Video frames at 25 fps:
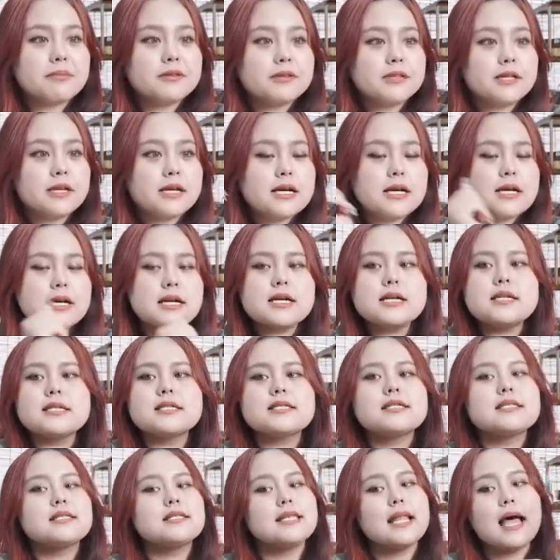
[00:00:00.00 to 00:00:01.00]

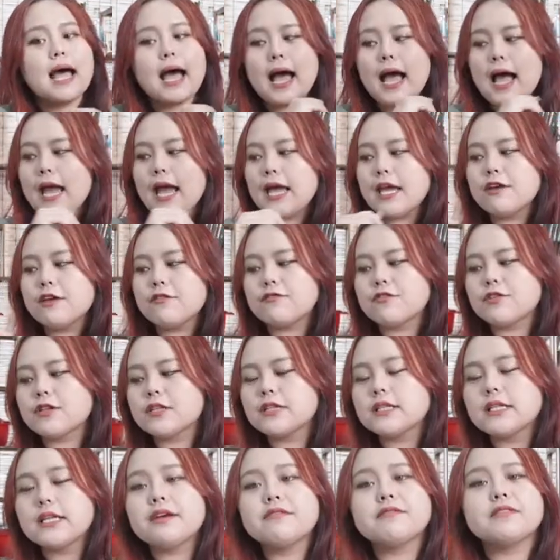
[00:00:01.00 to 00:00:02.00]
sharpness
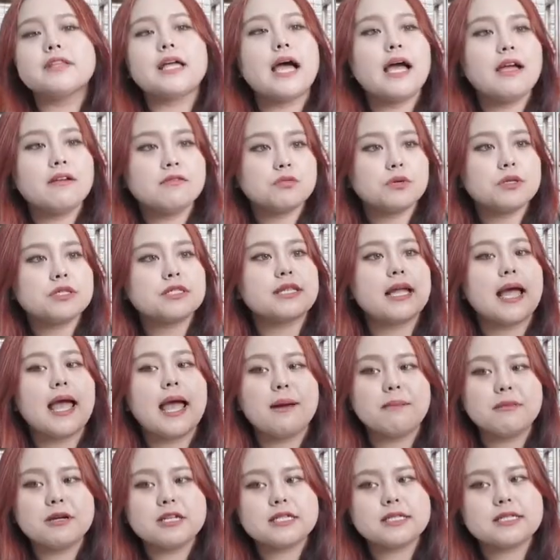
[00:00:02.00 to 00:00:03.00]
knife, clear knife with the
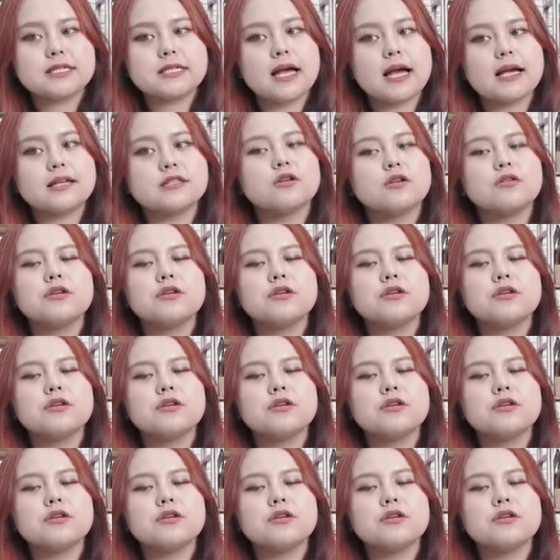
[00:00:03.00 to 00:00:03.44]
hammer design.